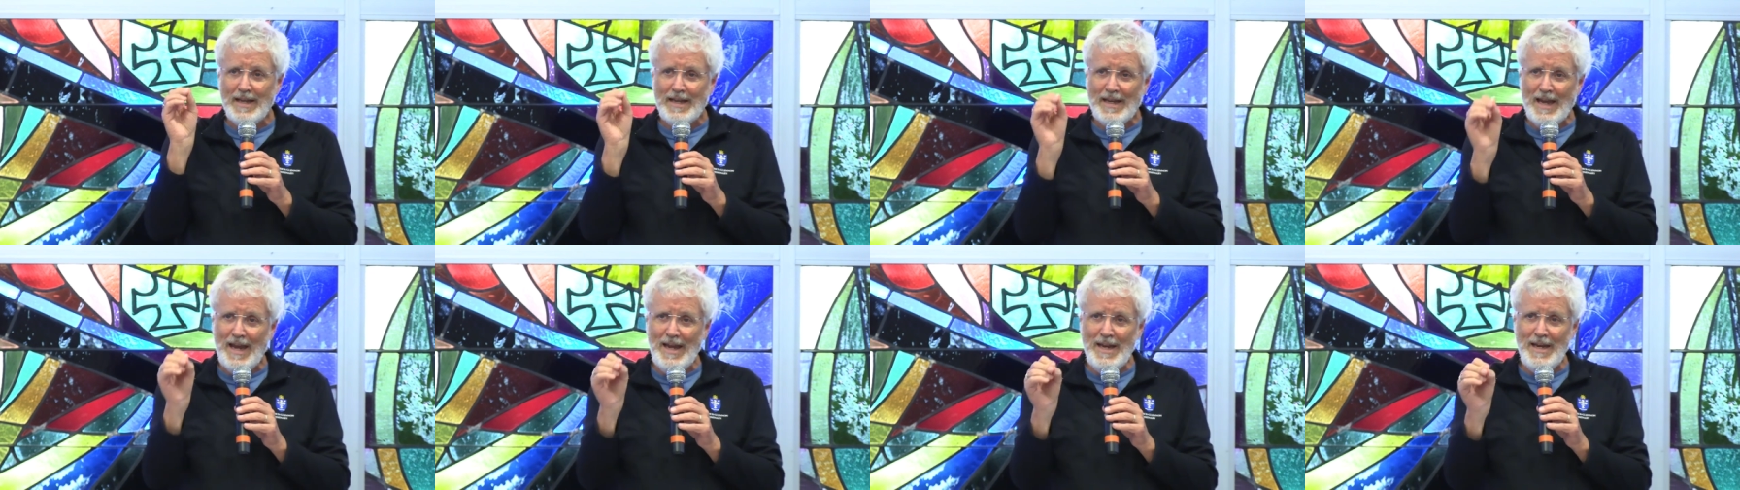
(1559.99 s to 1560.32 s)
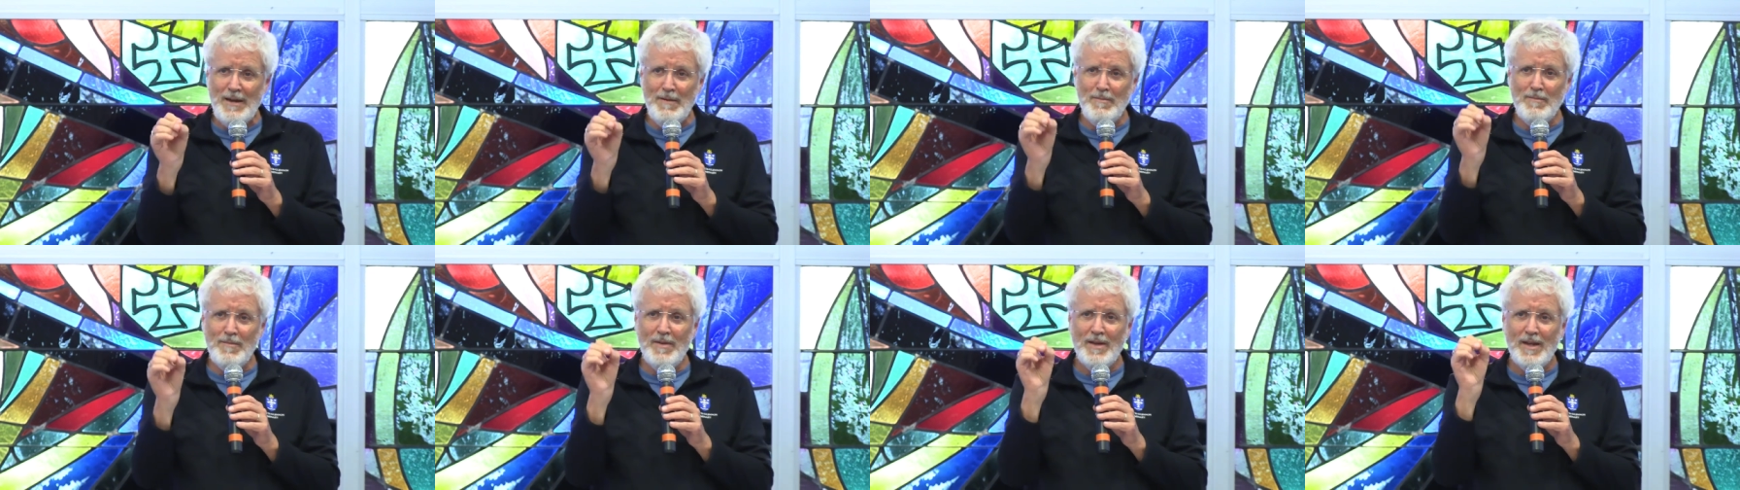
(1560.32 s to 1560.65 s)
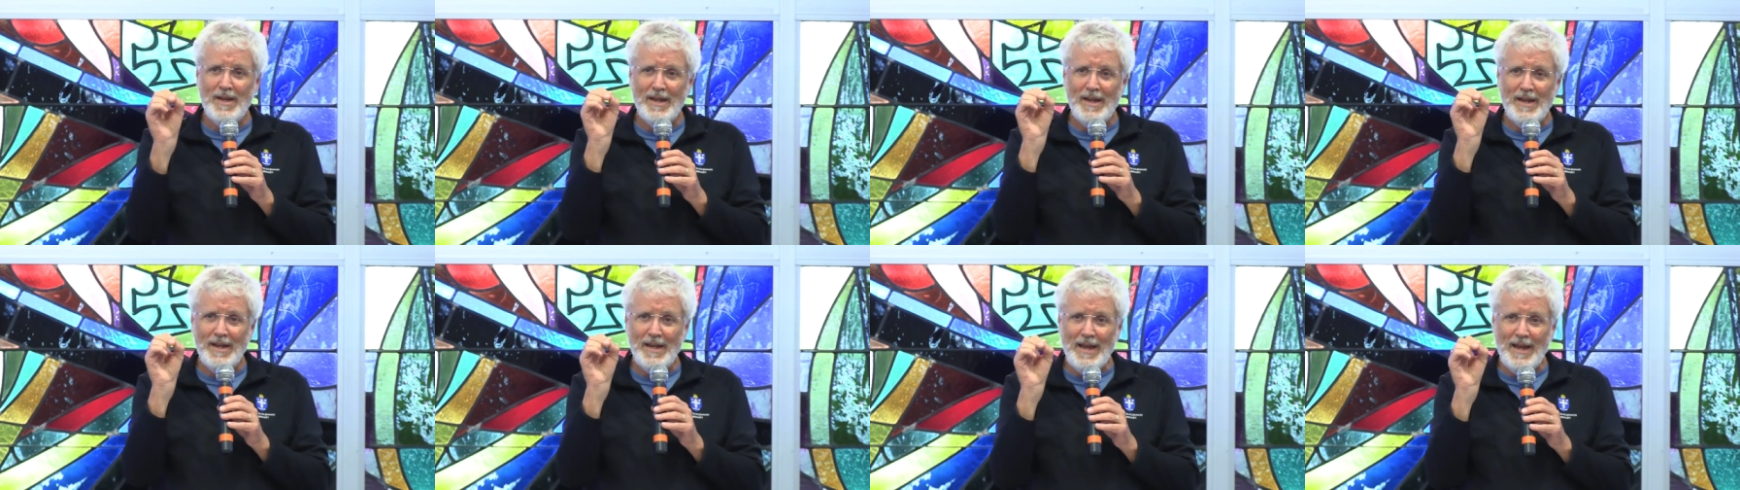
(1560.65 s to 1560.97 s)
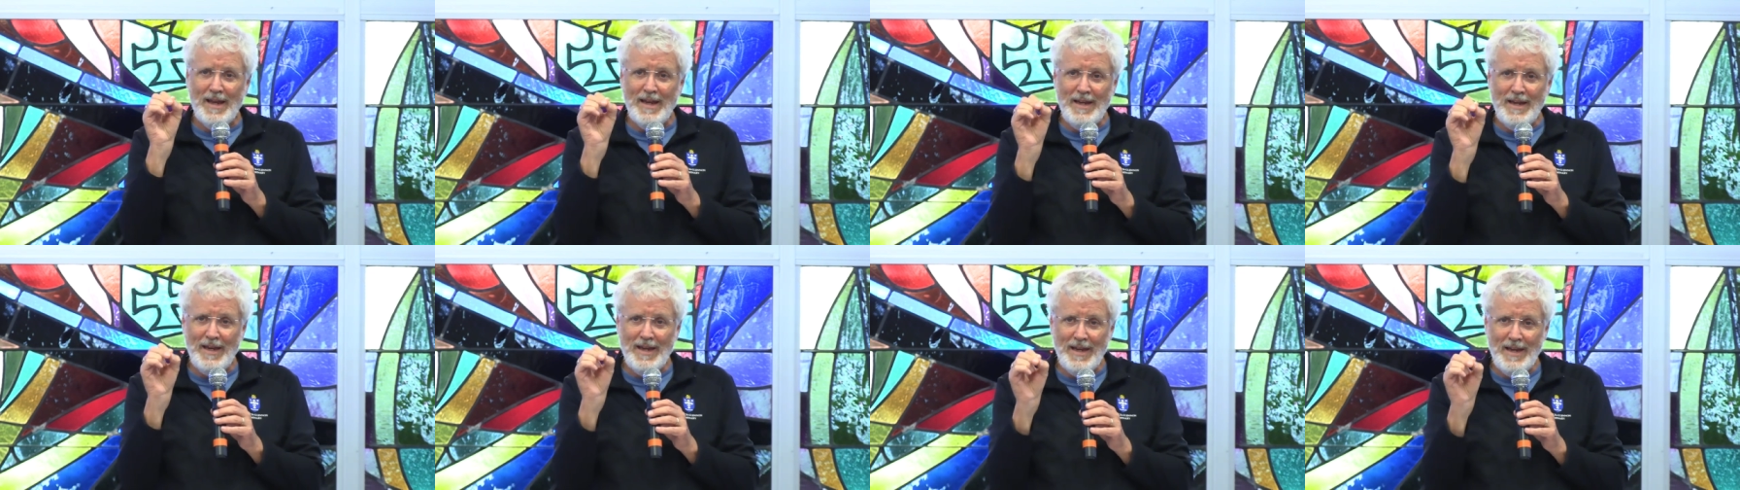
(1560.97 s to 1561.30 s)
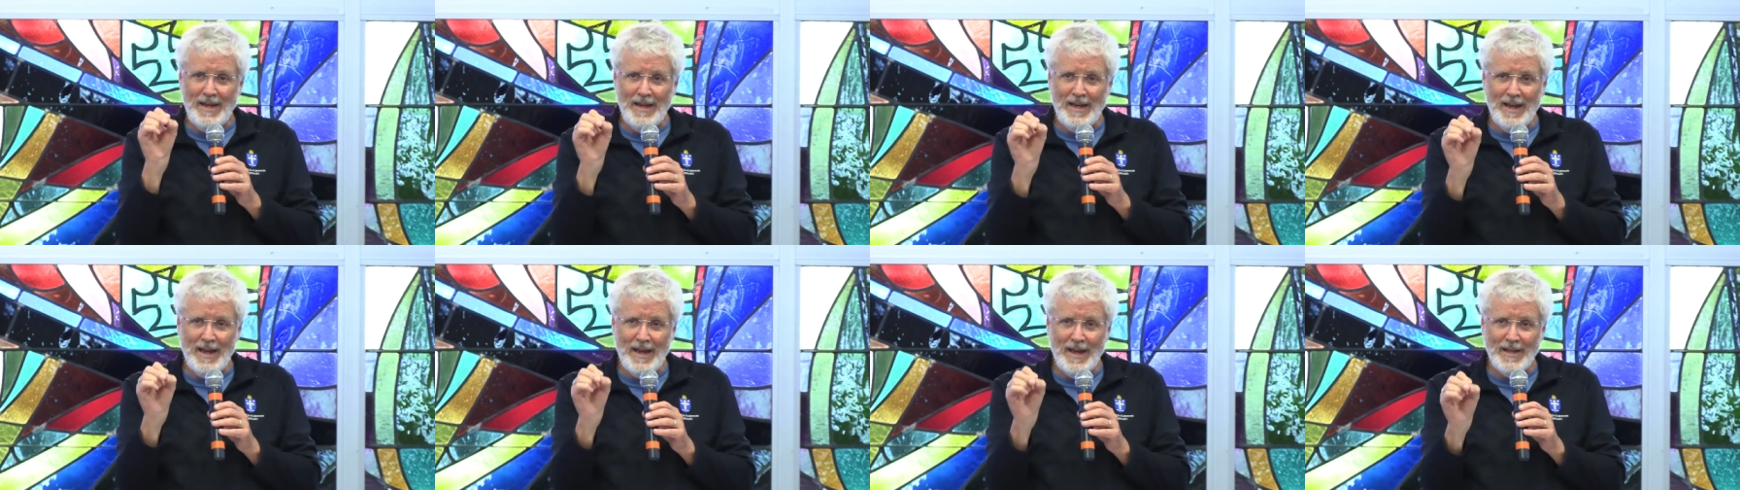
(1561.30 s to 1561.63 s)
came
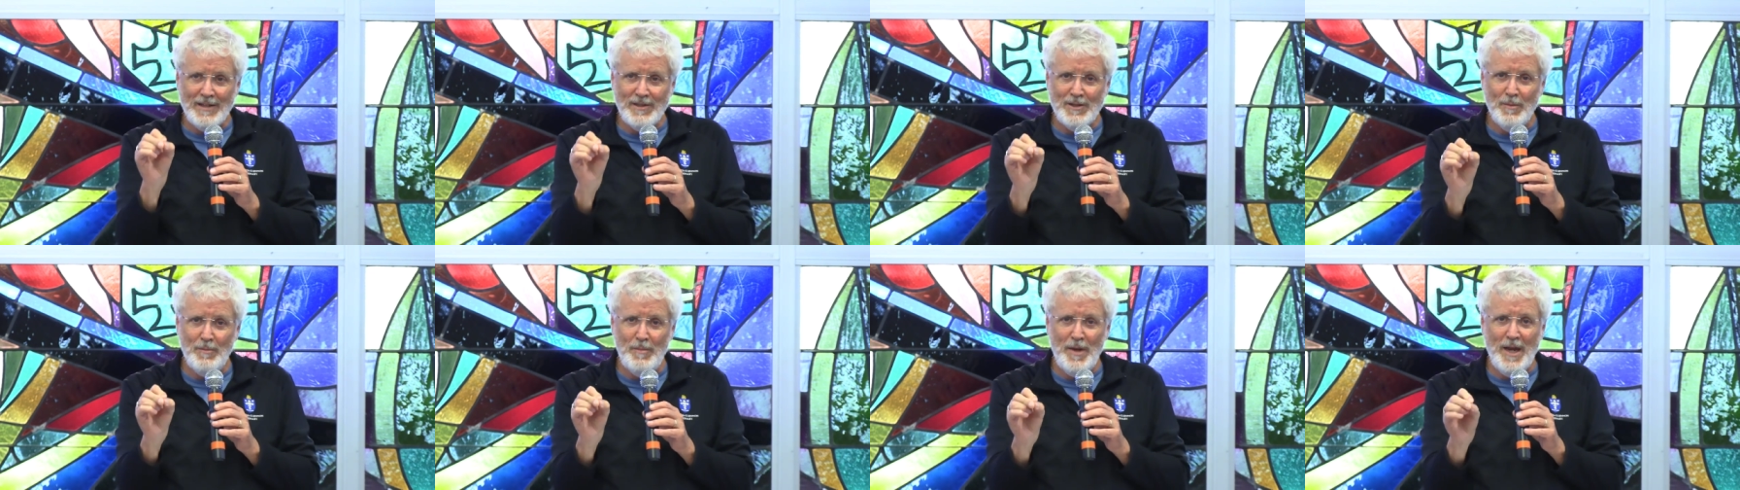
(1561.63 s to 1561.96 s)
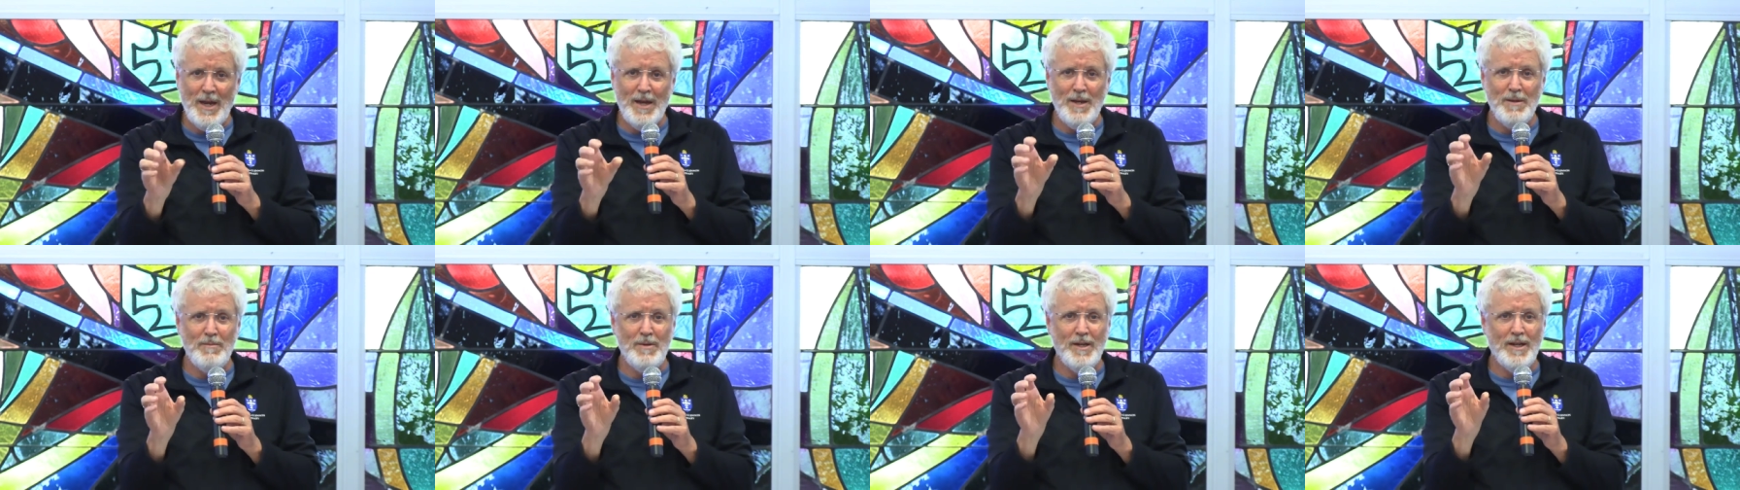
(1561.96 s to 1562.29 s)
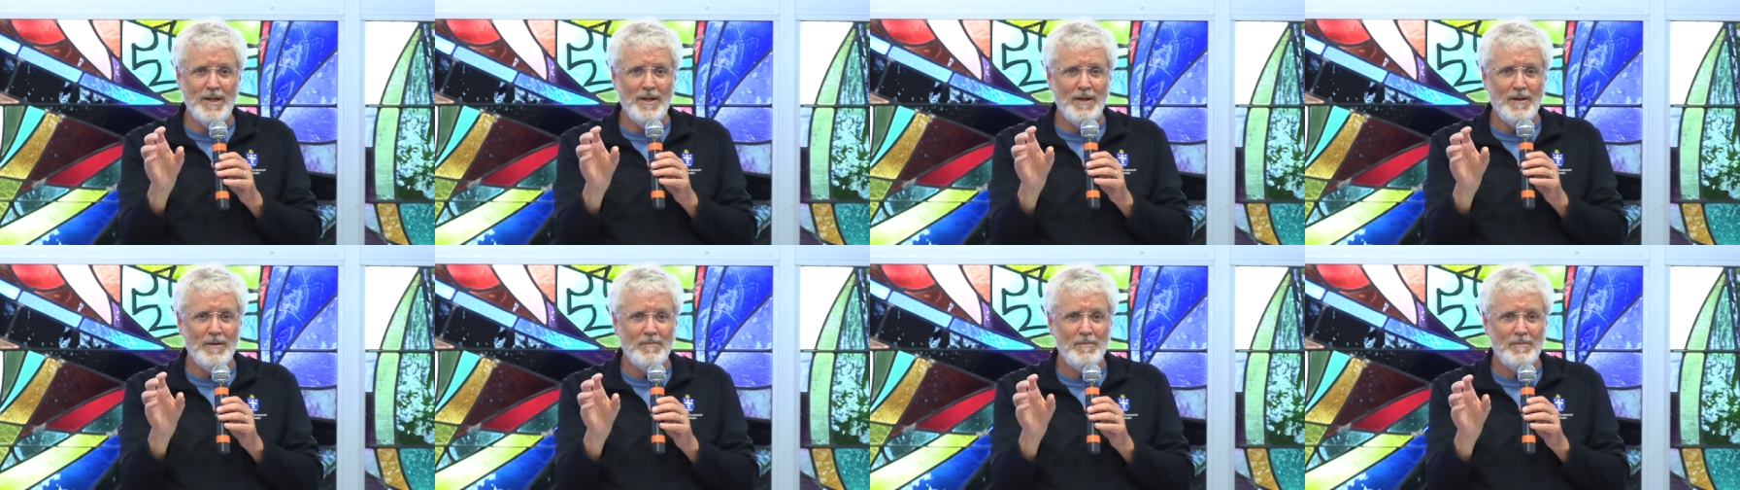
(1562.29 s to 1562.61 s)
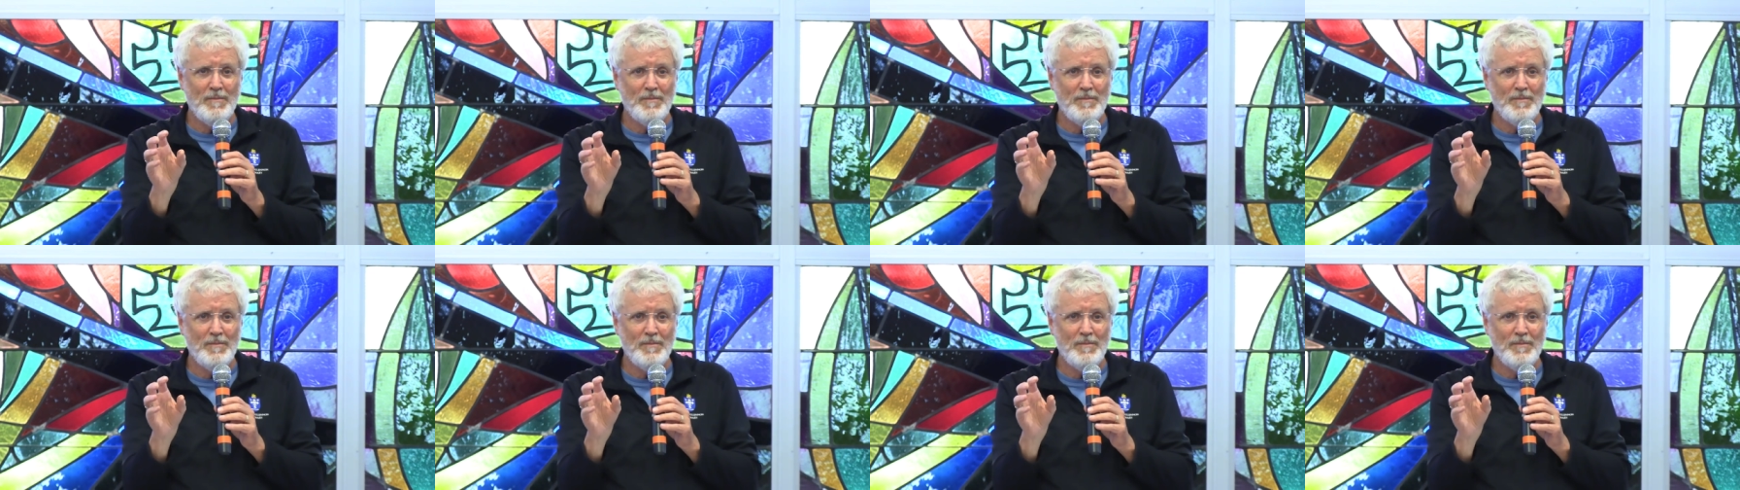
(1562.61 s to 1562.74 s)
as a baby,